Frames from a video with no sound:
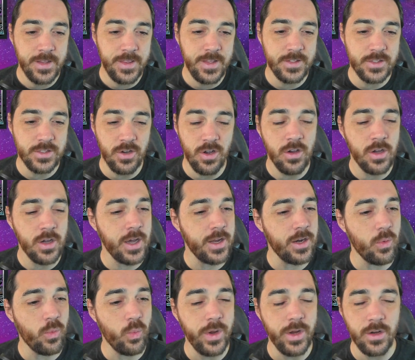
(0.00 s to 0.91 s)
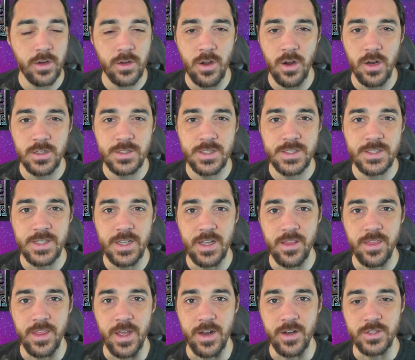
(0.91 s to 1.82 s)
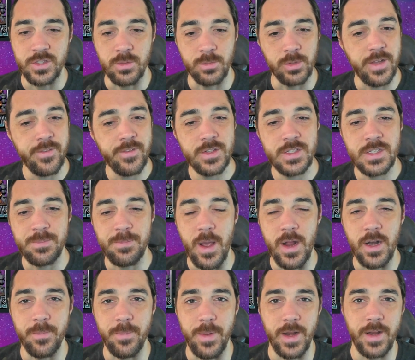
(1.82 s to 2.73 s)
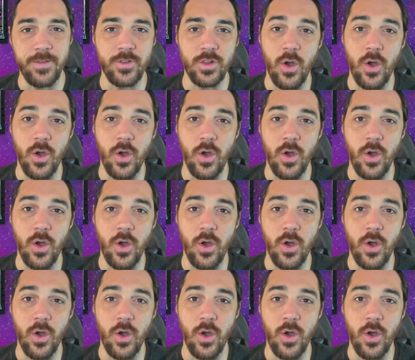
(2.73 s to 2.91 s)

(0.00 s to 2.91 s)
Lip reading: These are all kind of weird cards to see in Thanos, or even Spider-Man,